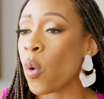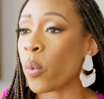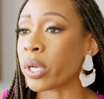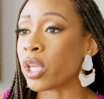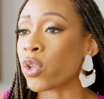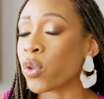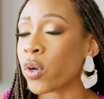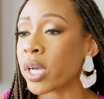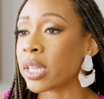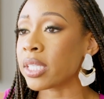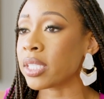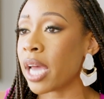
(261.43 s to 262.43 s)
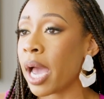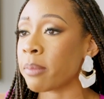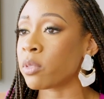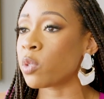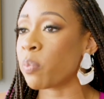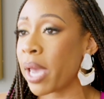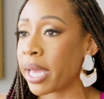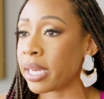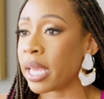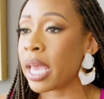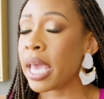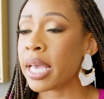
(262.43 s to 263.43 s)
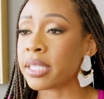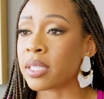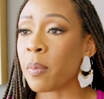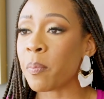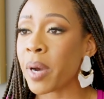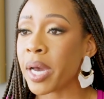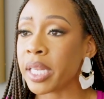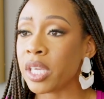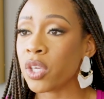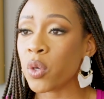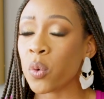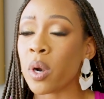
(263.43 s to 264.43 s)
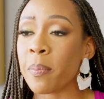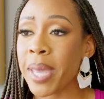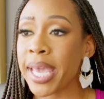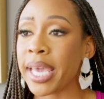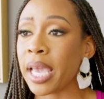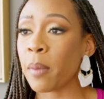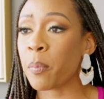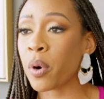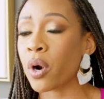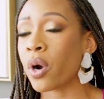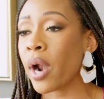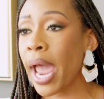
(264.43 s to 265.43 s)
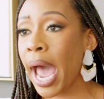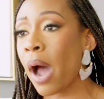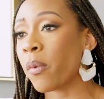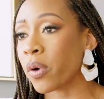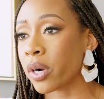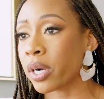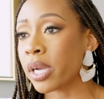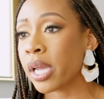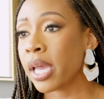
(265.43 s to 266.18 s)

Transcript: When you look at the time spent, is the money you are making per hour